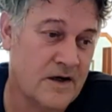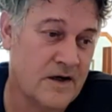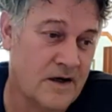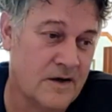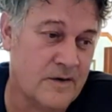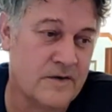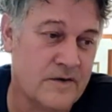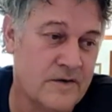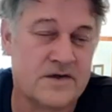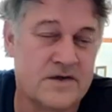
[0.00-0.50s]

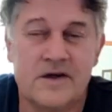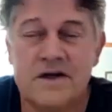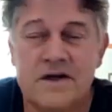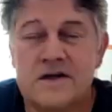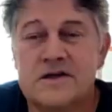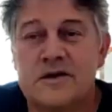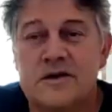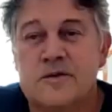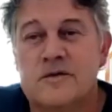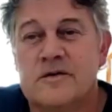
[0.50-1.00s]
our
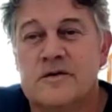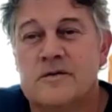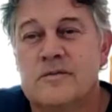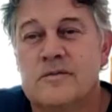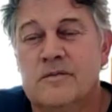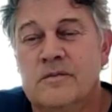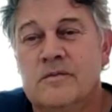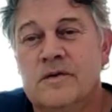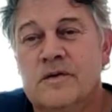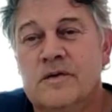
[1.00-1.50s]
selection
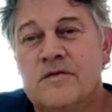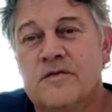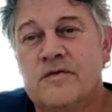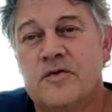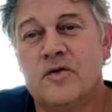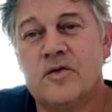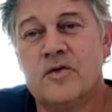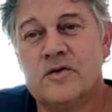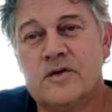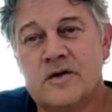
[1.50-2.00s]

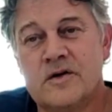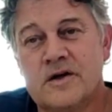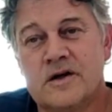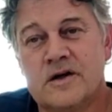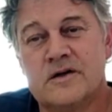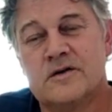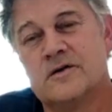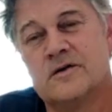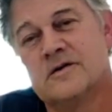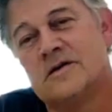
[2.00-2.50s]
before you
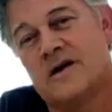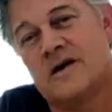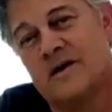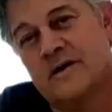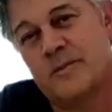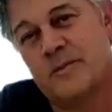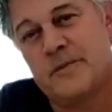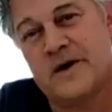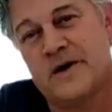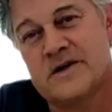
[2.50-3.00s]
can do
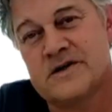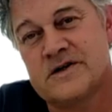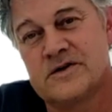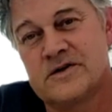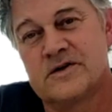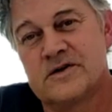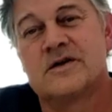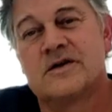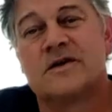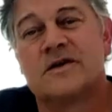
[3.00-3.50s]
our
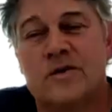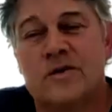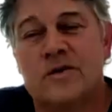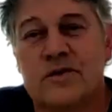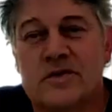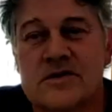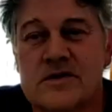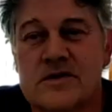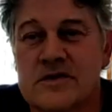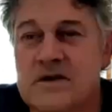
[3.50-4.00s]
parachute
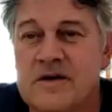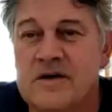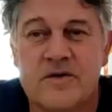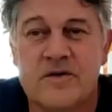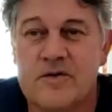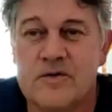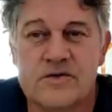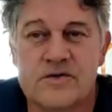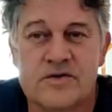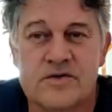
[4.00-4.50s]
course. Now,
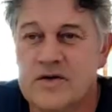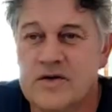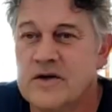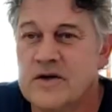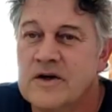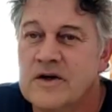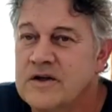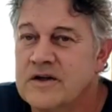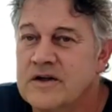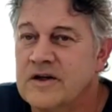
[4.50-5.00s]
of course,
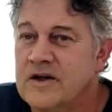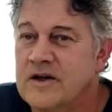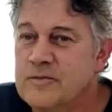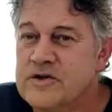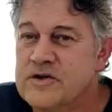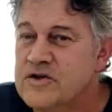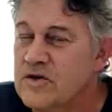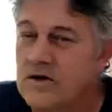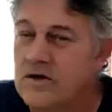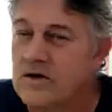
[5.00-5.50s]
that
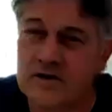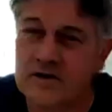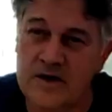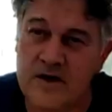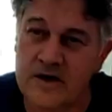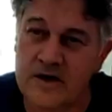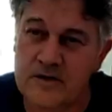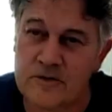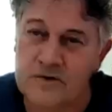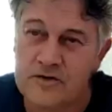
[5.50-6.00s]
was sorted
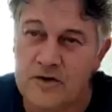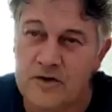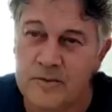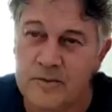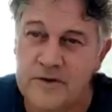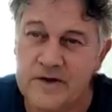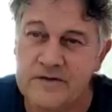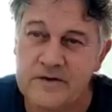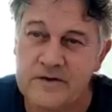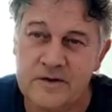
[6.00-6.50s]
out on
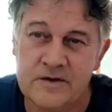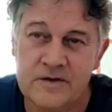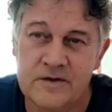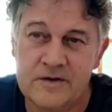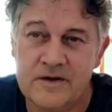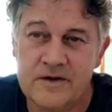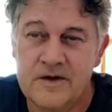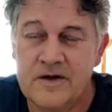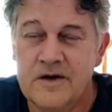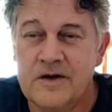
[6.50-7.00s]
top level,
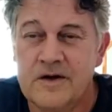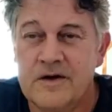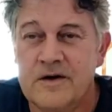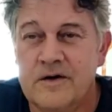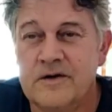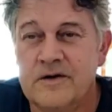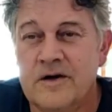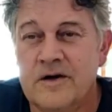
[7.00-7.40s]
on